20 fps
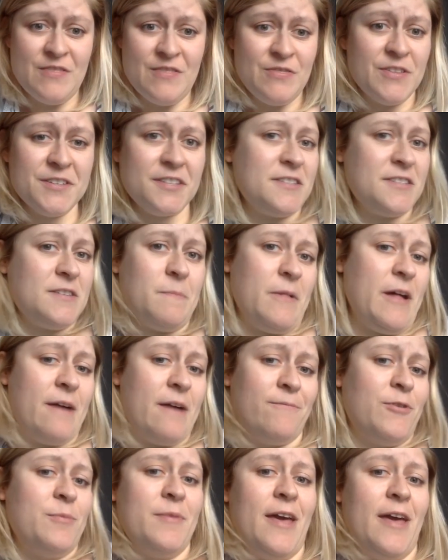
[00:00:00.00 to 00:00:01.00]
This is a
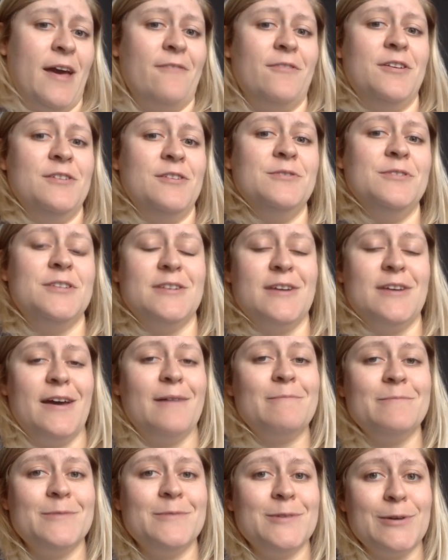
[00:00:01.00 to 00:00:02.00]
platform we haven't used
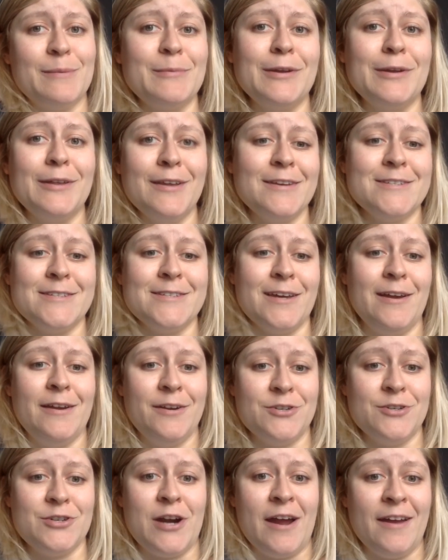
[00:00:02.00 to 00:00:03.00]
yet, so I'm really excited
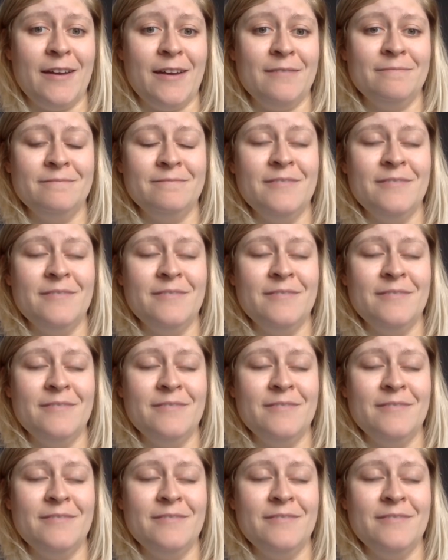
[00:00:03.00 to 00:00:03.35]
to try it.